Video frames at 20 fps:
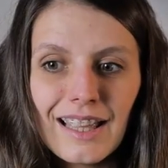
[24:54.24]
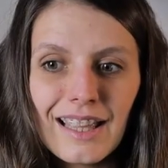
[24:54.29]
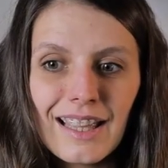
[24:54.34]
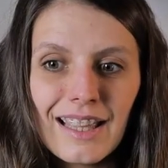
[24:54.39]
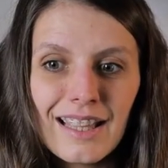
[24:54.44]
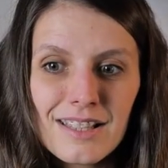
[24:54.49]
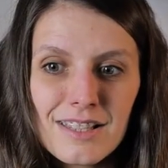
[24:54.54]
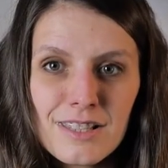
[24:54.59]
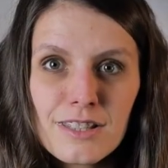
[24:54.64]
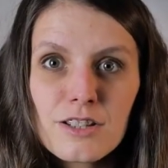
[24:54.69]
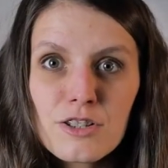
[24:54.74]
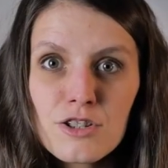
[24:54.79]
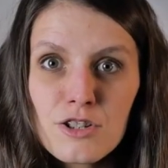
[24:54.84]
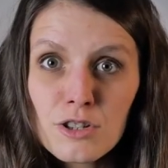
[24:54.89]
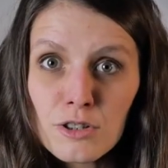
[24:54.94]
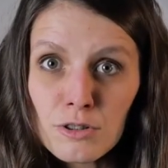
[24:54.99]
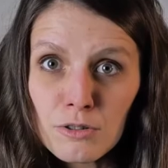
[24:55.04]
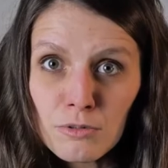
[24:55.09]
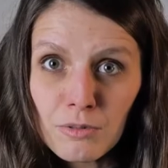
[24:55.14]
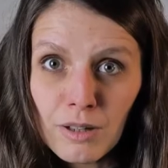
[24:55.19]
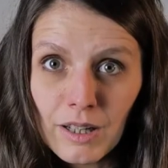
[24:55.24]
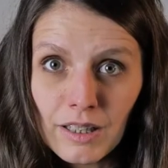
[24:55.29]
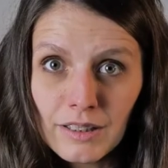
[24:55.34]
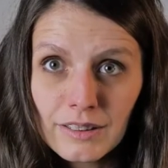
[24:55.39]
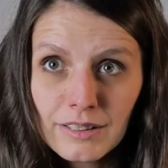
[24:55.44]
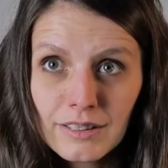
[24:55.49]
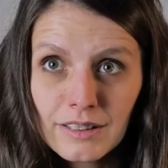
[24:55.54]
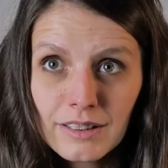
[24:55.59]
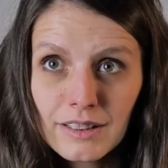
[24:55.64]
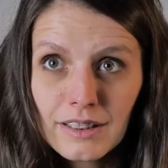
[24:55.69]
is the true
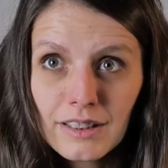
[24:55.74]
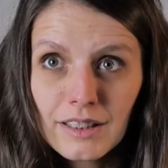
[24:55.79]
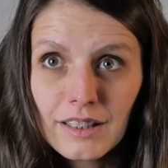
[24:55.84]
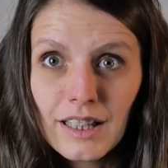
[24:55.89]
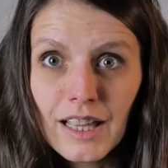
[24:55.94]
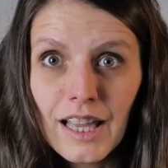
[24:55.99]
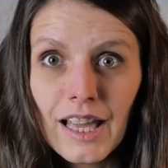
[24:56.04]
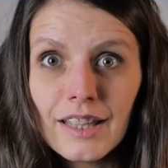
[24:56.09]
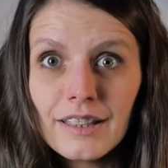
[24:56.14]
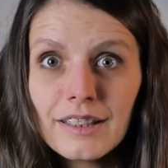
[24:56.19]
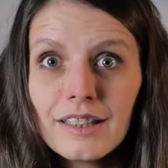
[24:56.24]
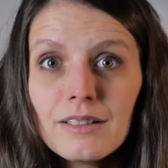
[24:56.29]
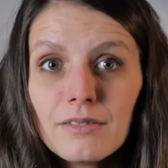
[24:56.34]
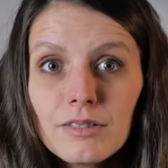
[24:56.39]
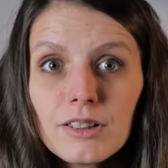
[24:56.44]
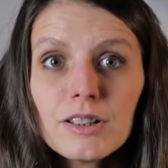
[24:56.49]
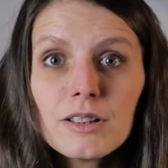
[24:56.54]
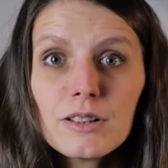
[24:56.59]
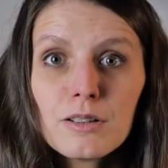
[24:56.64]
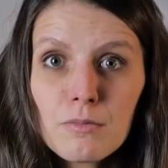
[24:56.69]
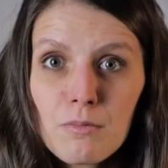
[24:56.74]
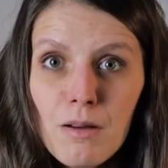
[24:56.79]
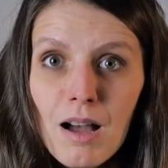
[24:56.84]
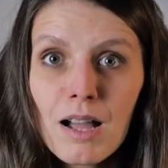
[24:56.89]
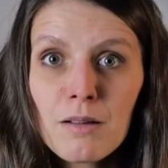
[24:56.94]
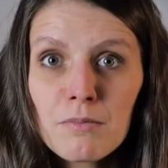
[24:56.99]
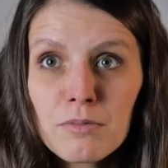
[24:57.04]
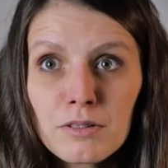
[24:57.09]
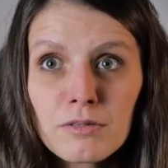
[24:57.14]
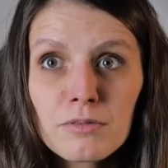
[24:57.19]
one. And even the
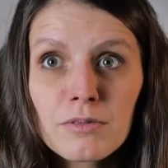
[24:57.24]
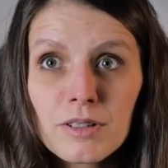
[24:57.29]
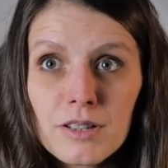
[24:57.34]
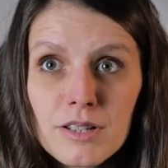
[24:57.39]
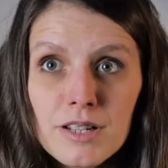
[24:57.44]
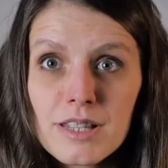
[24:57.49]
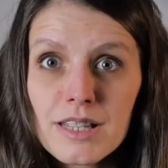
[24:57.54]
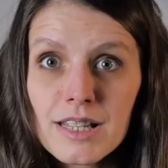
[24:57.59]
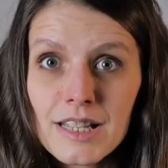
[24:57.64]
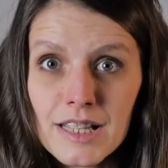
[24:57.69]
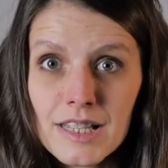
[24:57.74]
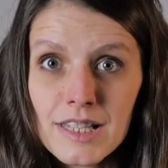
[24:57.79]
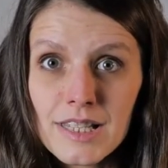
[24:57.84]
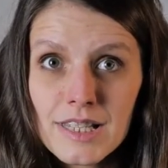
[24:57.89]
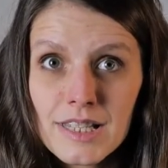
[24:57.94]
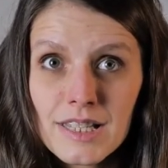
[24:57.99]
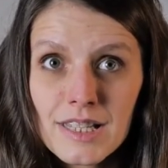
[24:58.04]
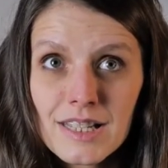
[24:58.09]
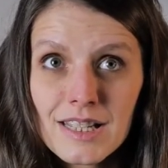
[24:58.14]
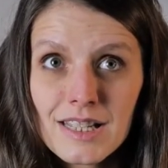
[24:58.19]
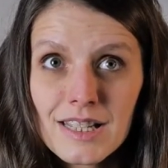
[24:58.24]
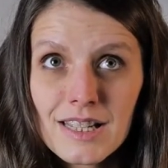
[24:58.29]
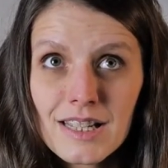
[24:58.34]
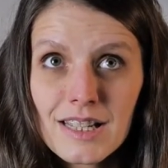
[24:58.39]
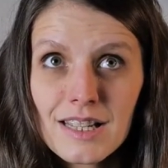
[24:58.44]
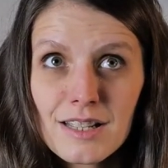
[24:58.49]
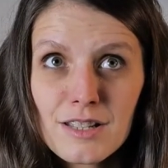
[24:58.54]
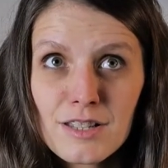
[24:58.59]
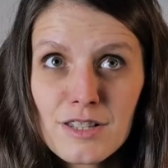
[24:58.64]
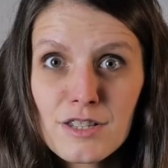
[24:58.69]
Bible verses
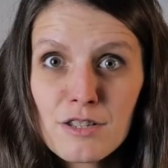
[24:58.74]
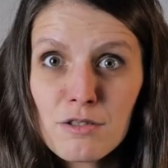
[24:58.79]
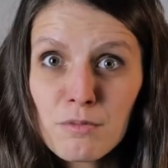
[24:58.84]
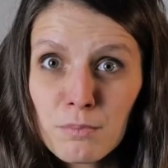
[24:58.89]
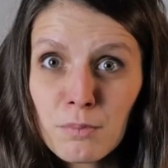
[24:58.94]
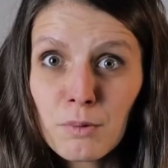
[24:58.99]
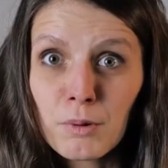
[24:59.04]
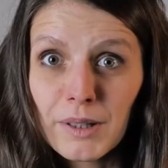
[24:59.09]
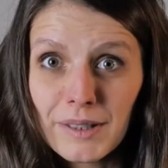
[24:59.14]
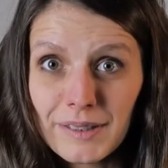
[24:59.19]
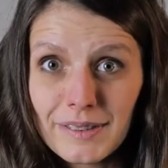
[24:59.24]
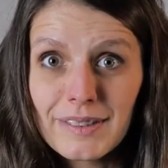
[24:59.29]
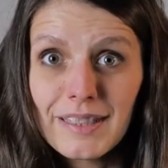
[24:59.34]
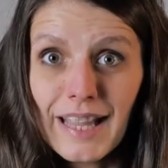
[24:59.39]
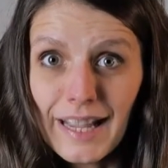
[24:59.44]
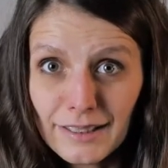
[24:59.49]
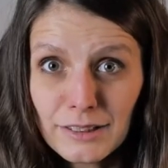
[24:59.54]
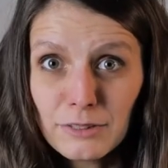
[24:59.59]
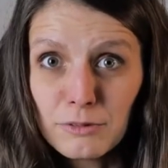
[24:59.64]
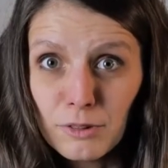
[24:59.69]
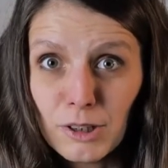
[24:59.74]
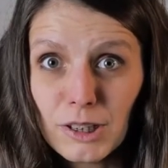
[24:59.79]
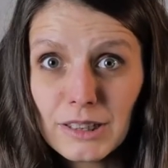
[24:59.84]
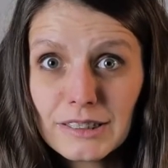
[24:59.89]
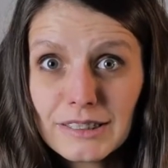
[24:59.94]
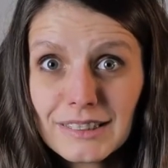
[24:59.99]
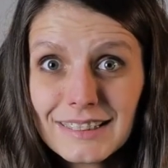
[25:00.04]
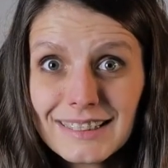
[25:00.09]
support that one.